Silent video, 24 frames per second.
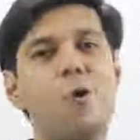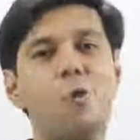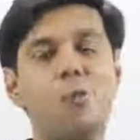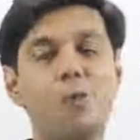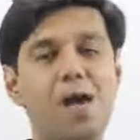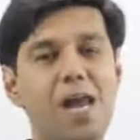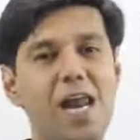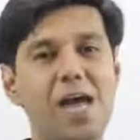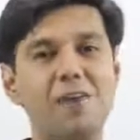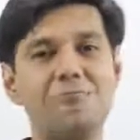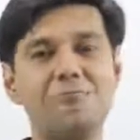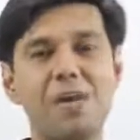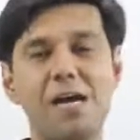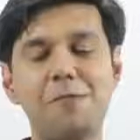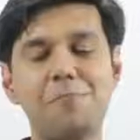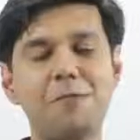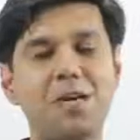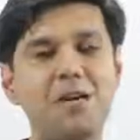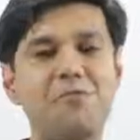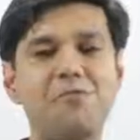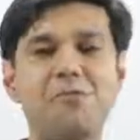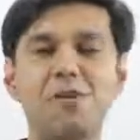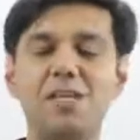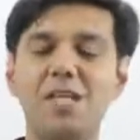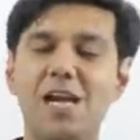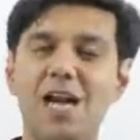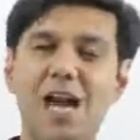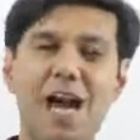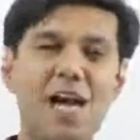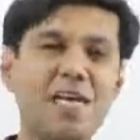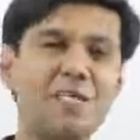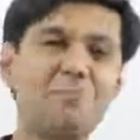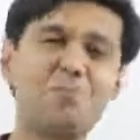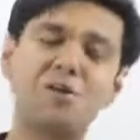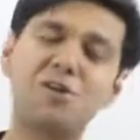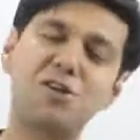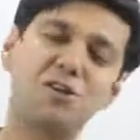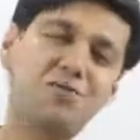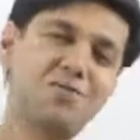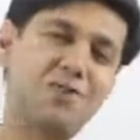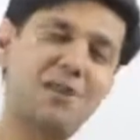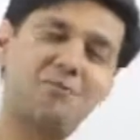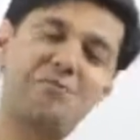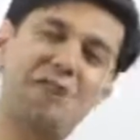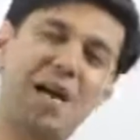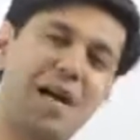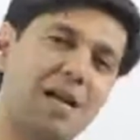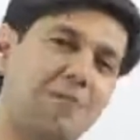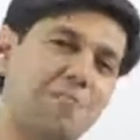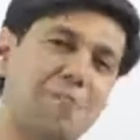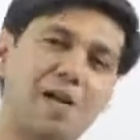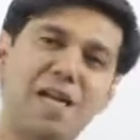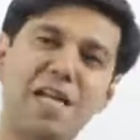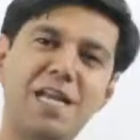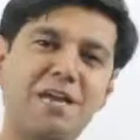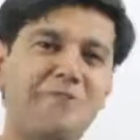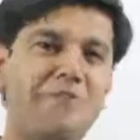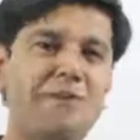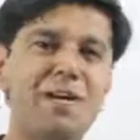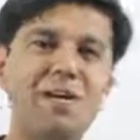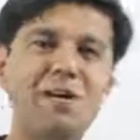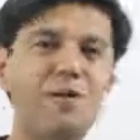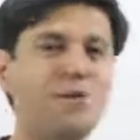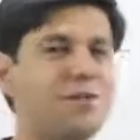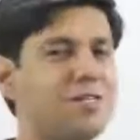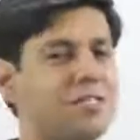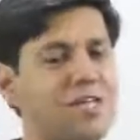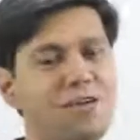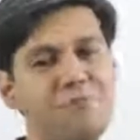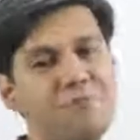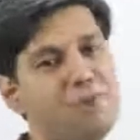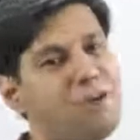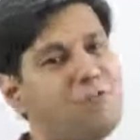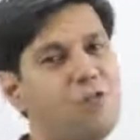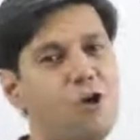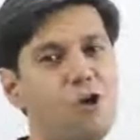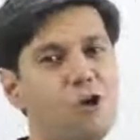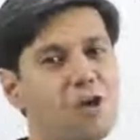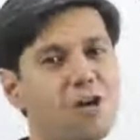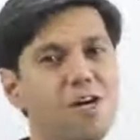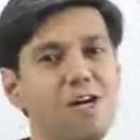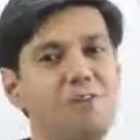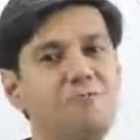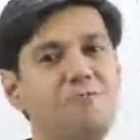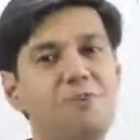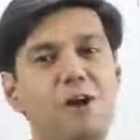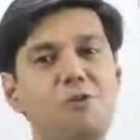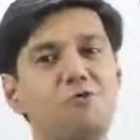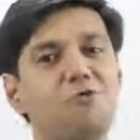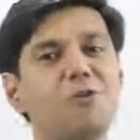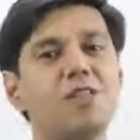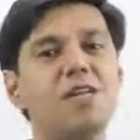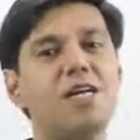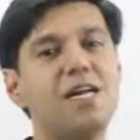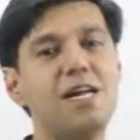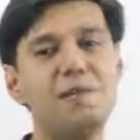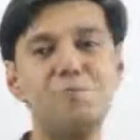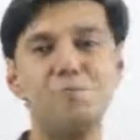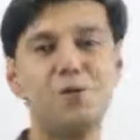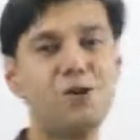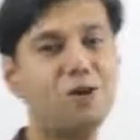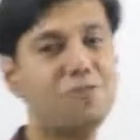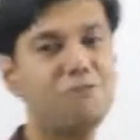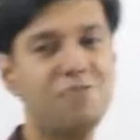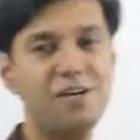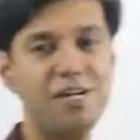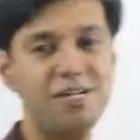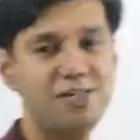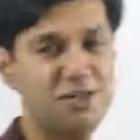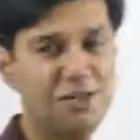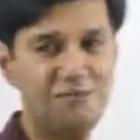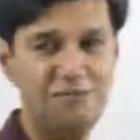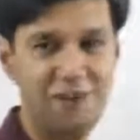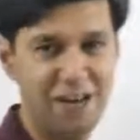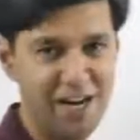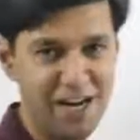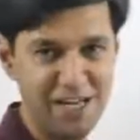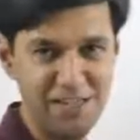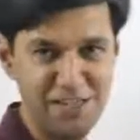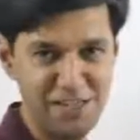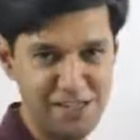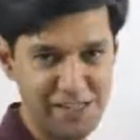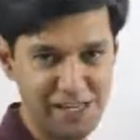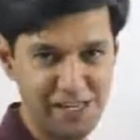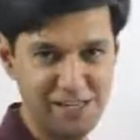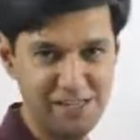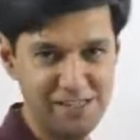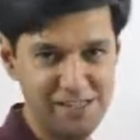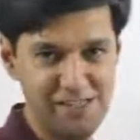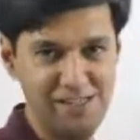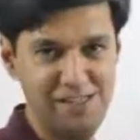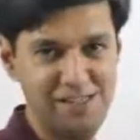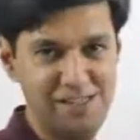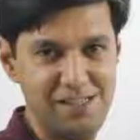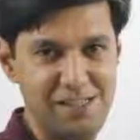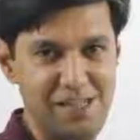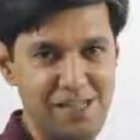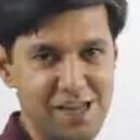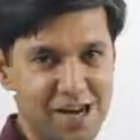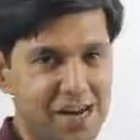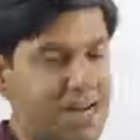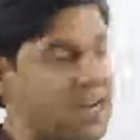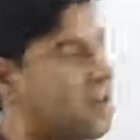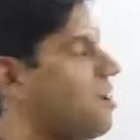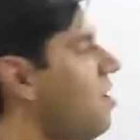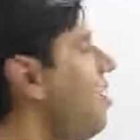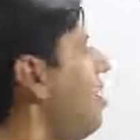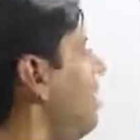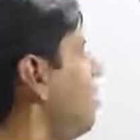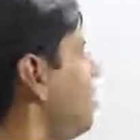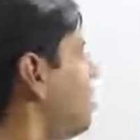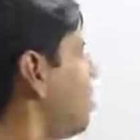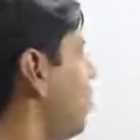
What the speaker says: Well, I've kept it for the last because we have done many videos and we have already found the number of ways of arranging, right?